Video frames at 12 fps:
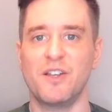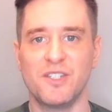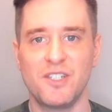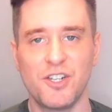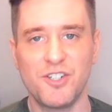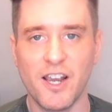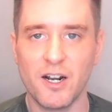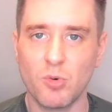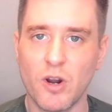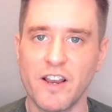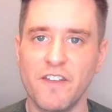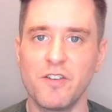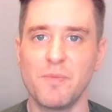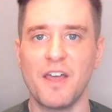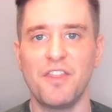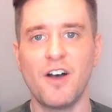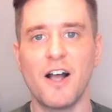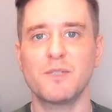Now this is a channel where I give you my
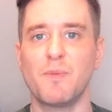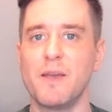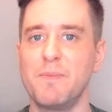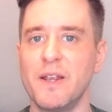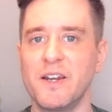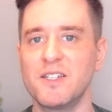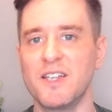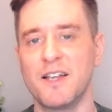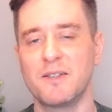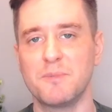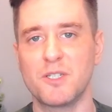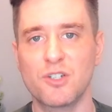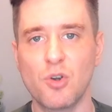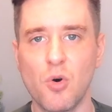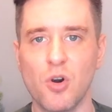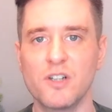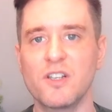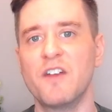thoughts, my opinions, and some
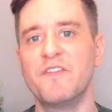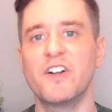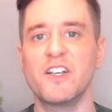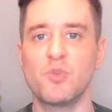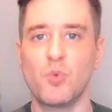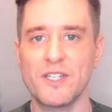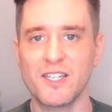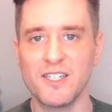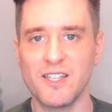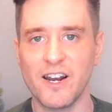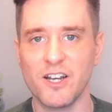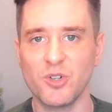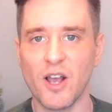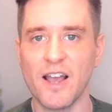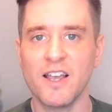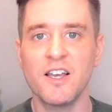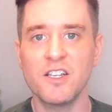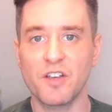scores on various whiskeys that I try.